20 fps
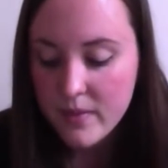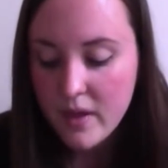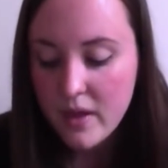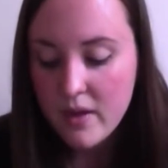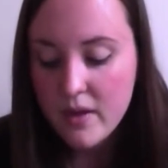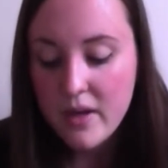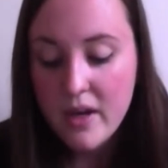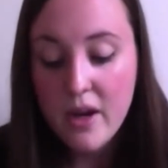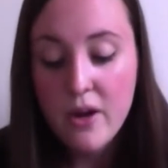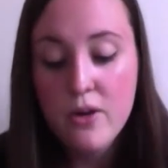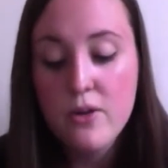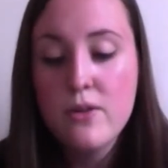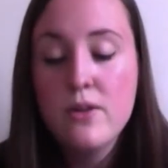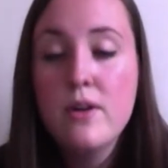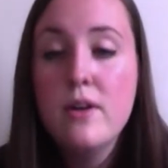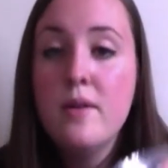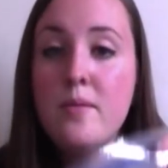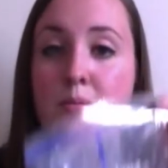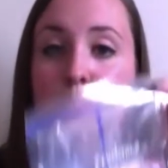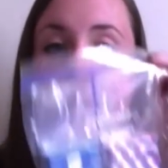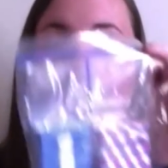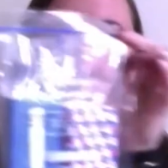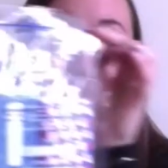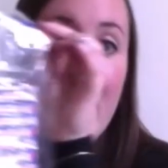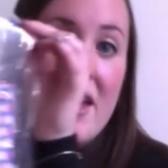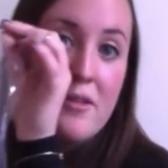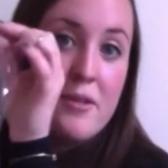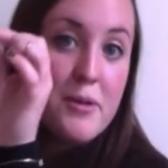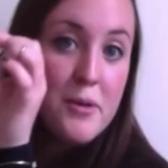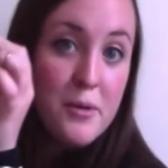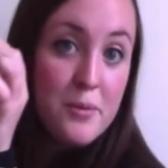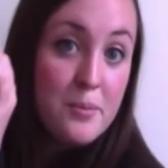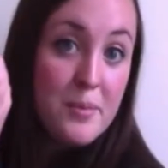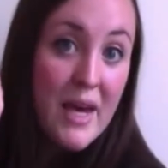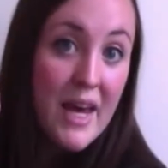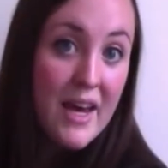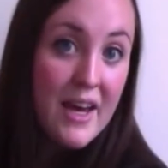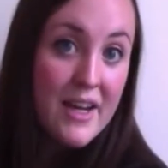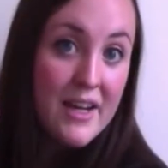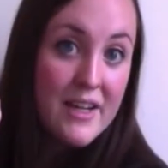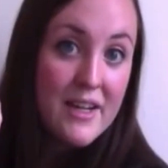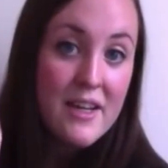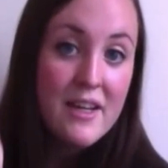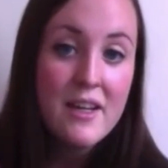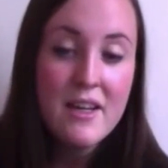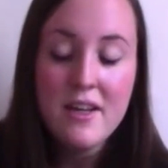Now, my bathroom bag.